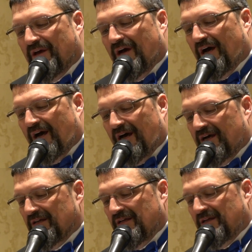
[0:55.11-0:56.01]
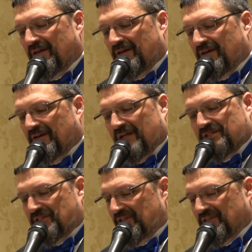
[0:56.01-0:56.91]
Got
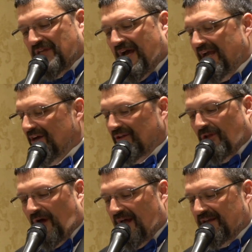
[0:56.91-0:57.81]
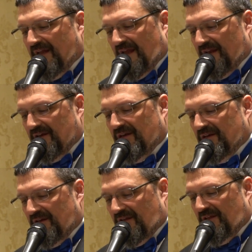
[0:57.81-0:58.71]
to see this guy a lot,
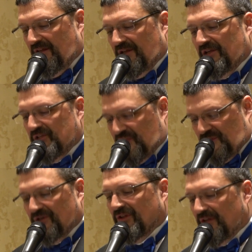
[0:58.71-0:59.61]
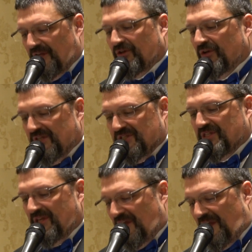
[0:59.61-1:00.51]
and he certainly could
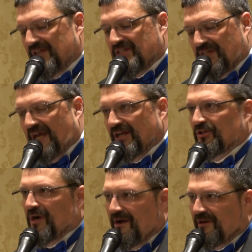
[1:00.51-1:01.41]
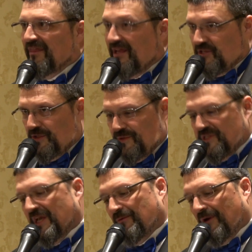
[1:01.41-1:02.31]
incite a crowd. I think he's going to
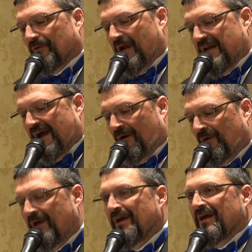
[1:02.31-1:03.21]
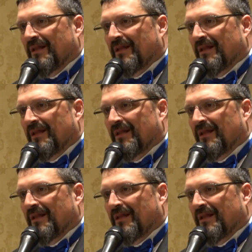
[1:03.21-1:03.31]
incite one right now.